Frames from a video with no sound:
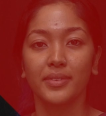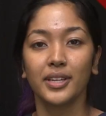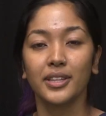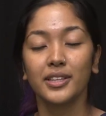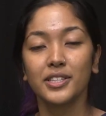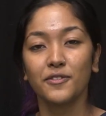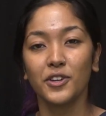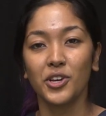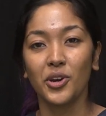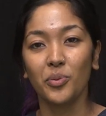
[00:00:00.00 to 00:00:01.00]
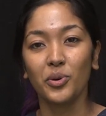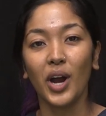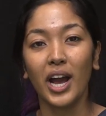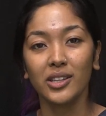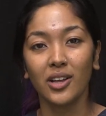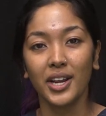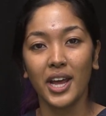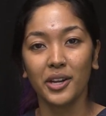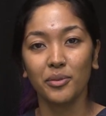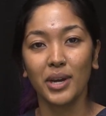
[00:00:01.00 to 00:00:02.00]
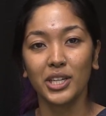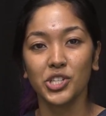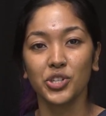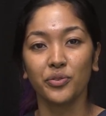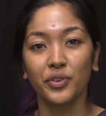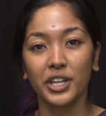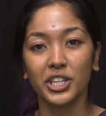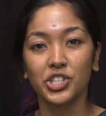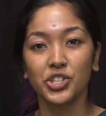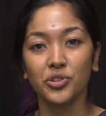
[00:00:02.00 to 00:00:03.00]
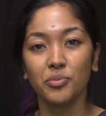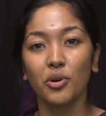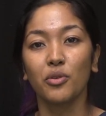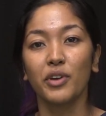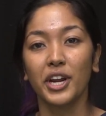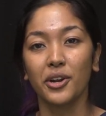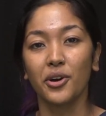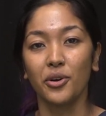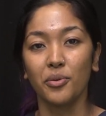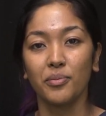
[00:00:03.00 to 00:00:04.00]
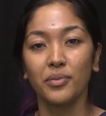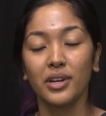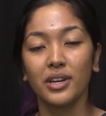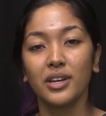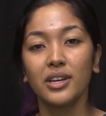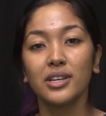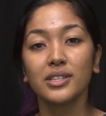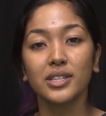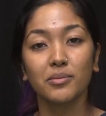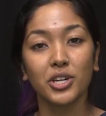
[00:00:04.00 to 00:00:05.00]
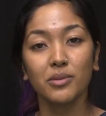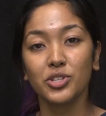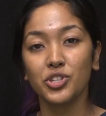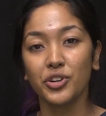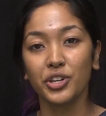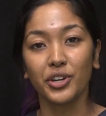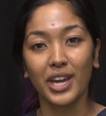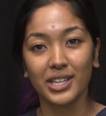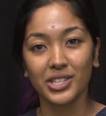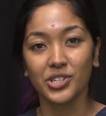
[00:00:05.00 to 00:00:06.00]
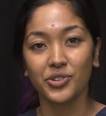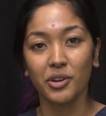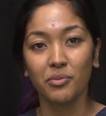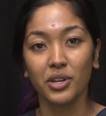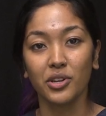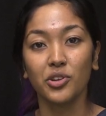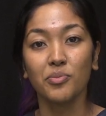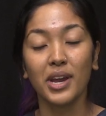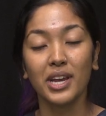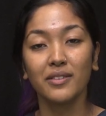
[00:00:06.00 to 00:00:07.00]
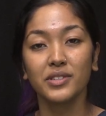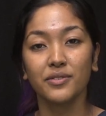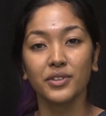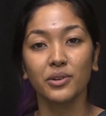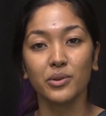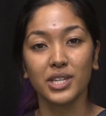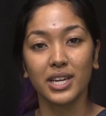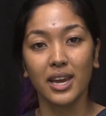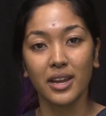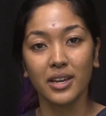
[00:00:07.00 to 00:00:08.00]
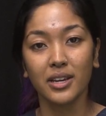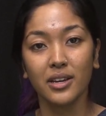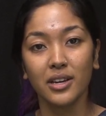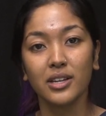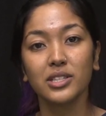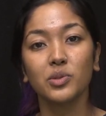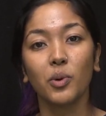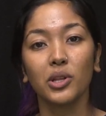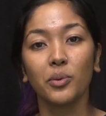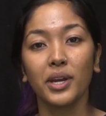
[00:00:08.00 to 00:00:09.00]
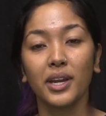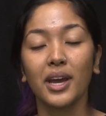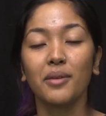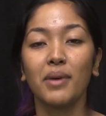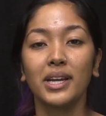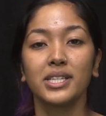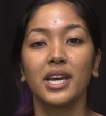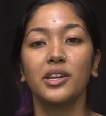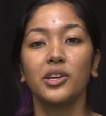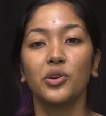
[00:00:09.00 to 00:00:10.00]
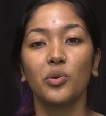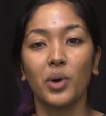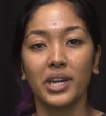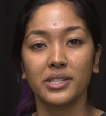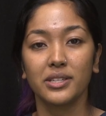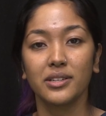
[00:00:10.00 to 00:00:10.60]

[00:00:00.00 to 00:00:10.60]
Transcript: This video will outline how to manage your feeding tube or rig at home. Sometimes during your cancer treatment, you may have difficulty eating, swallowing, and maintaining your weight.